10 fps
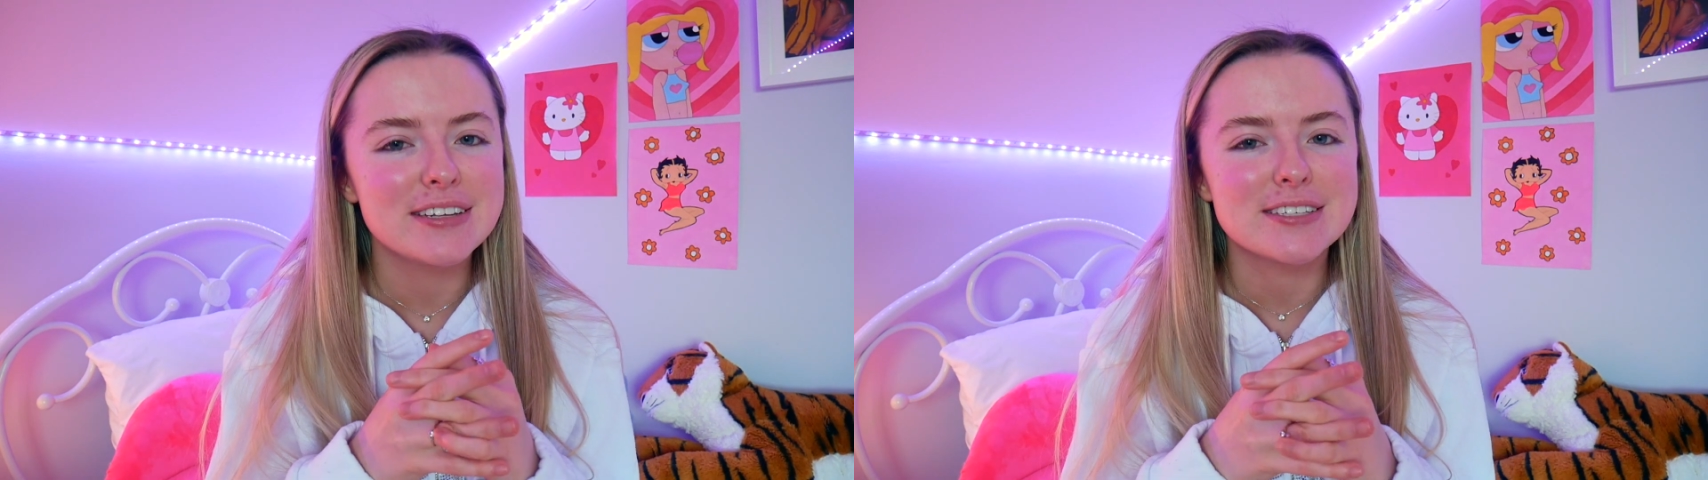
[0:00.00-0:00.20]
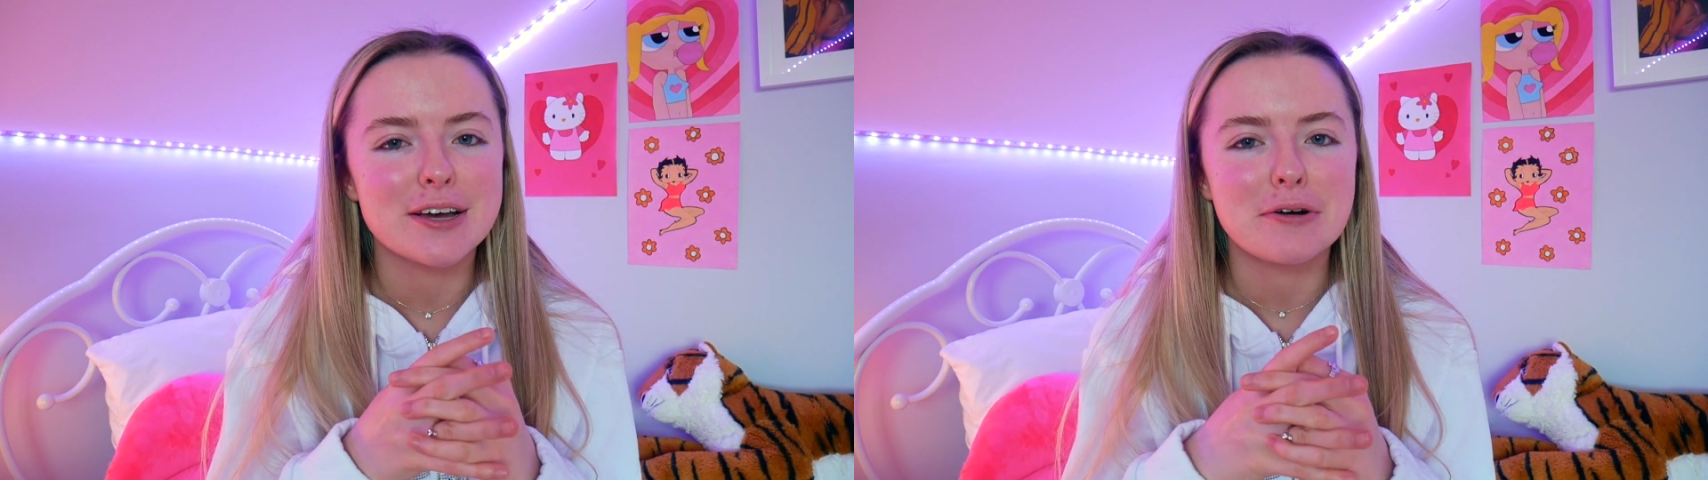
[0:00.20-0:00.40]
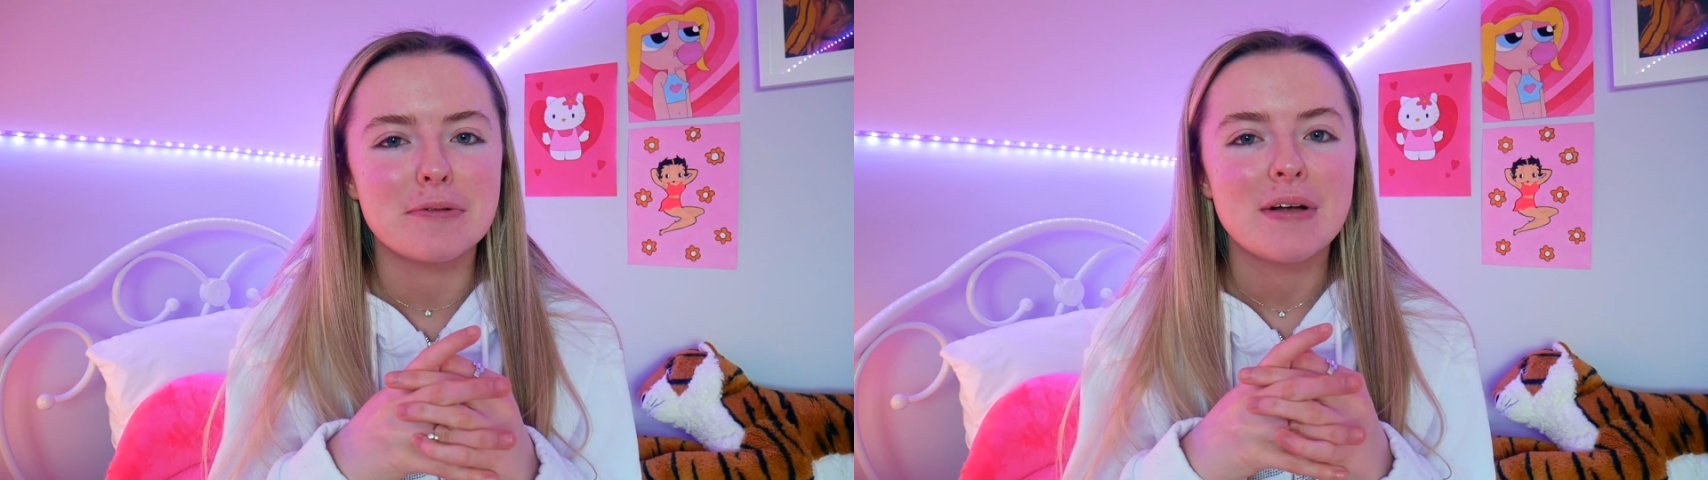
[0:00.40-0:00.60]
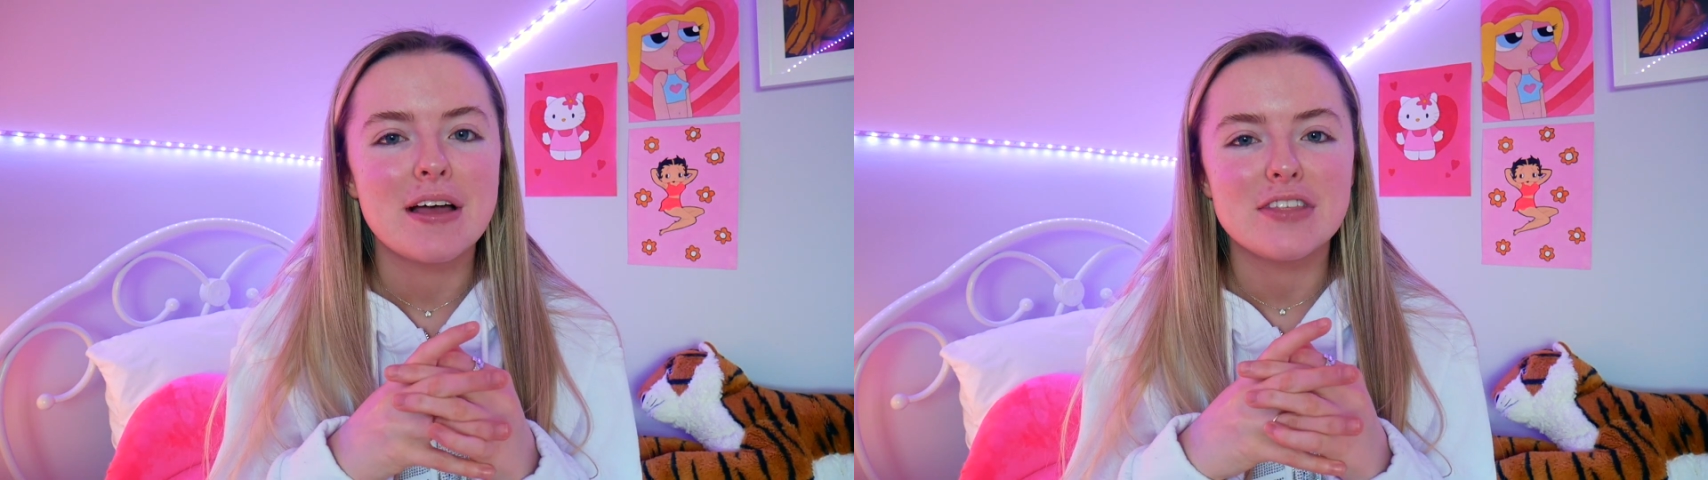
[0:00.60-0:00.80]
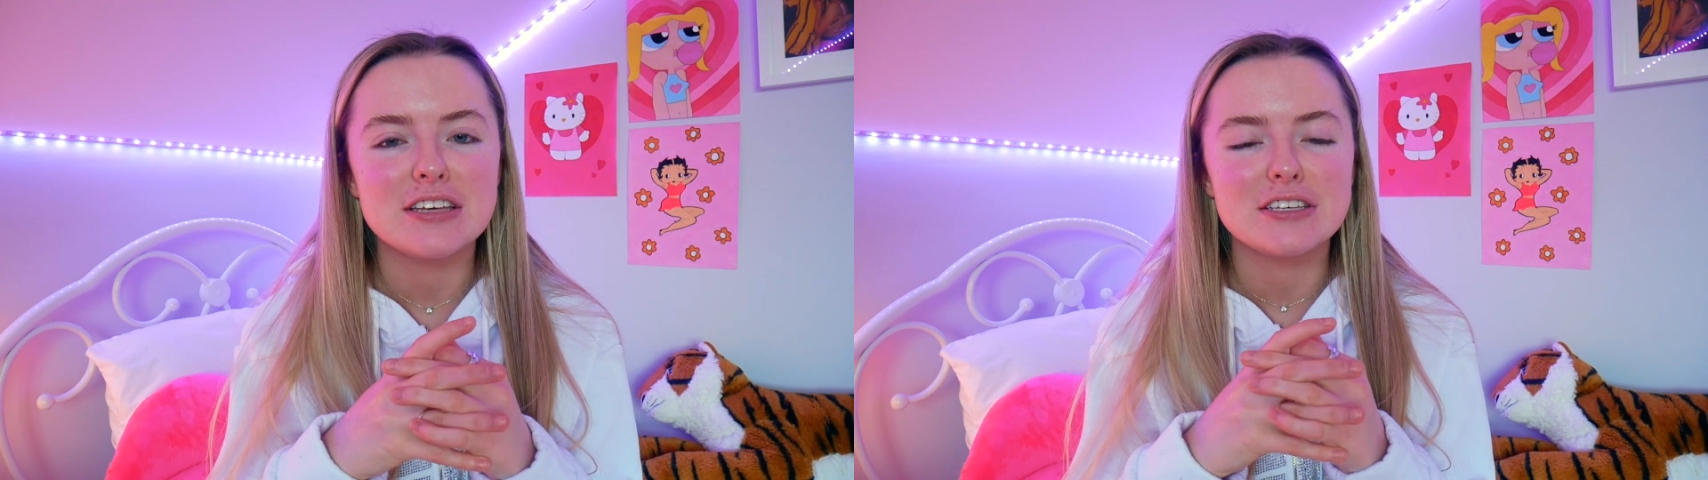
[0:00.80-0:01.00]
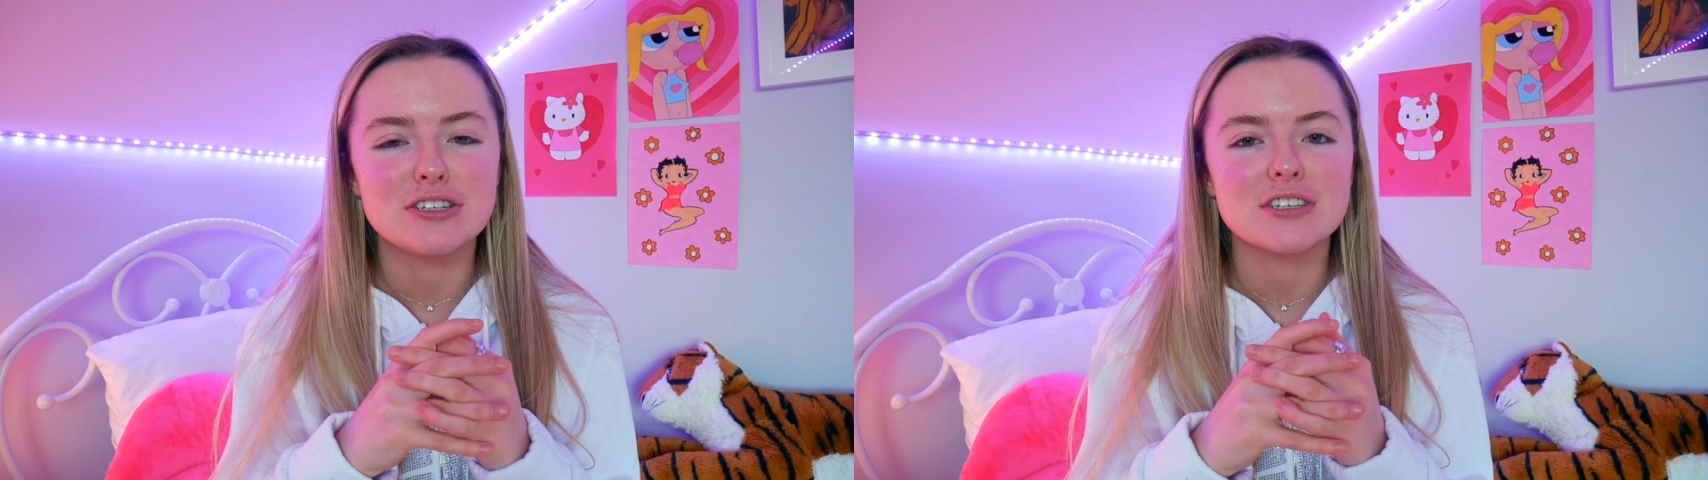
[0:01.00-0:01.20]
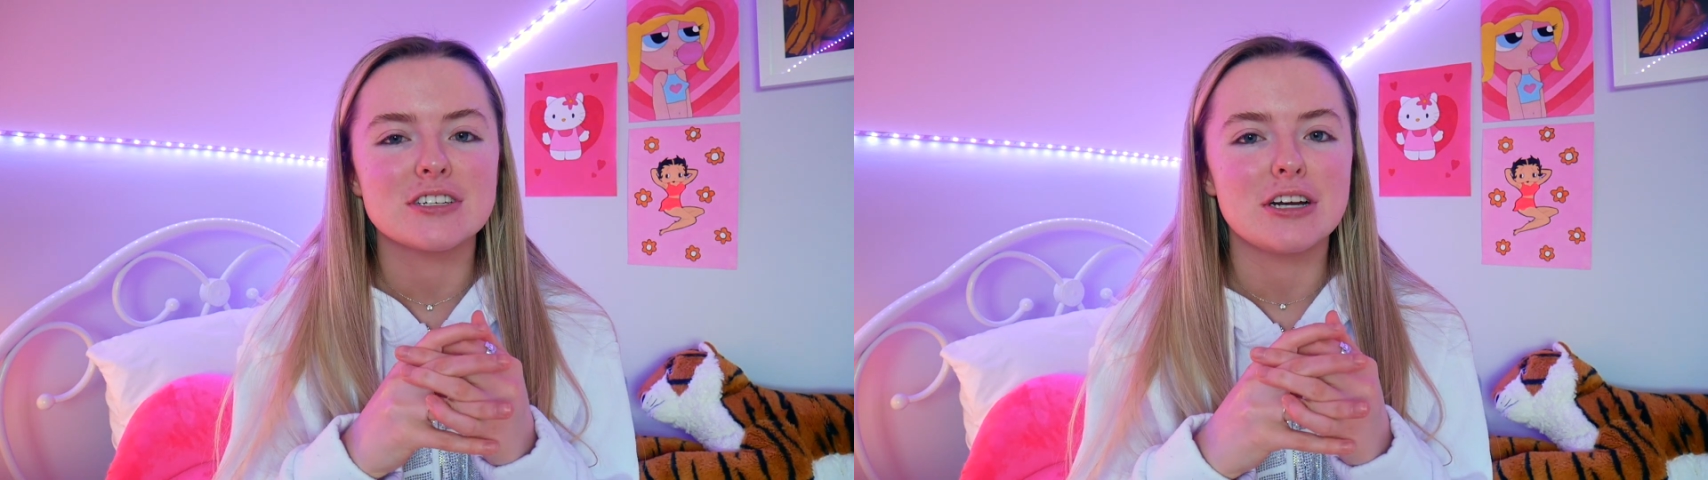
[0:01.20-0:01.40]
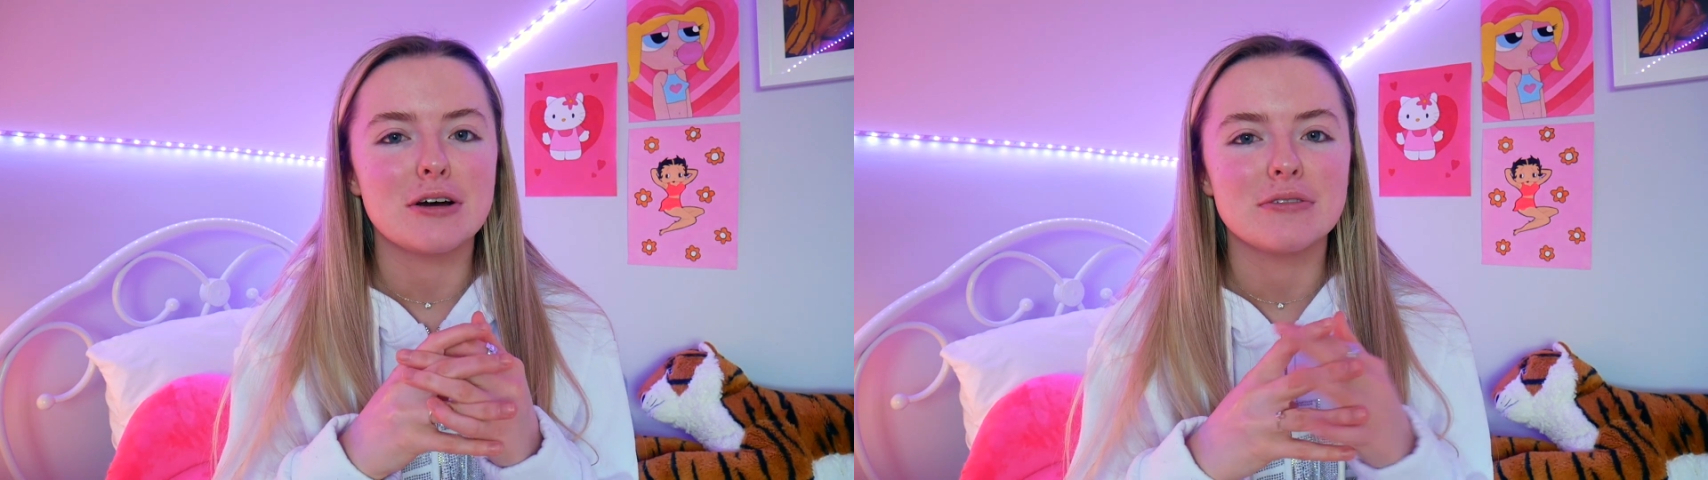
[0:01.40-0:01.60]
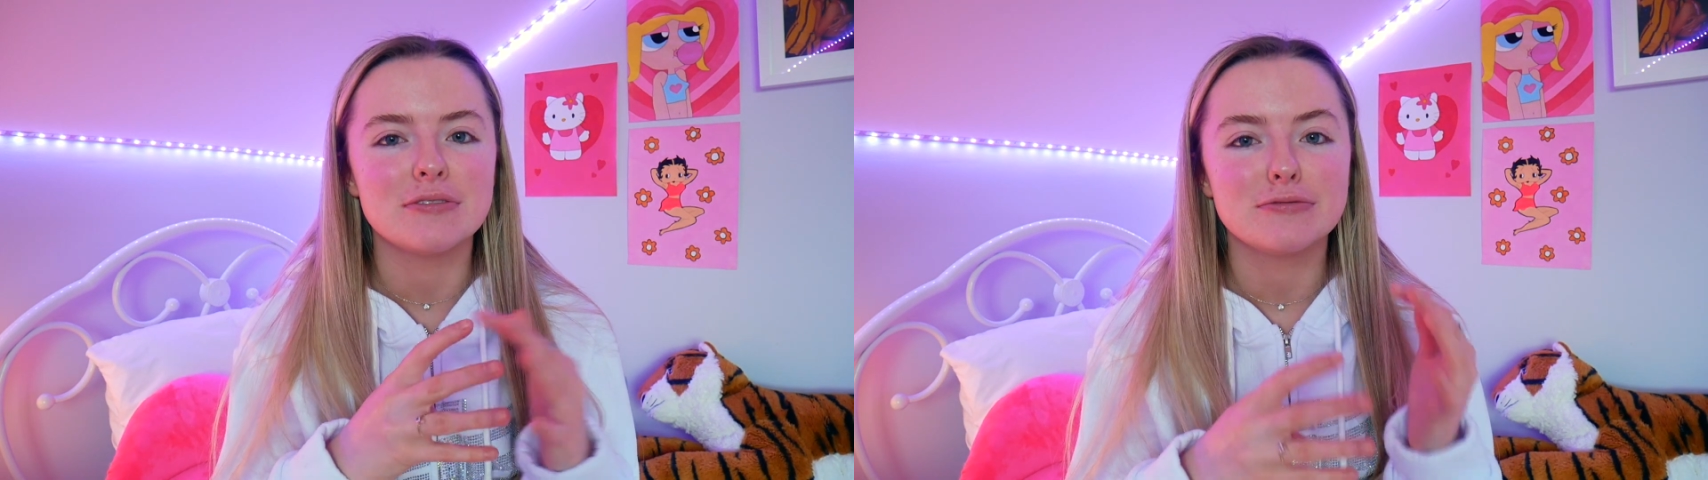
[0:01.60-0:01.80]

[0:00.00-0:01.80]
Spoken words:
so this is just, you know,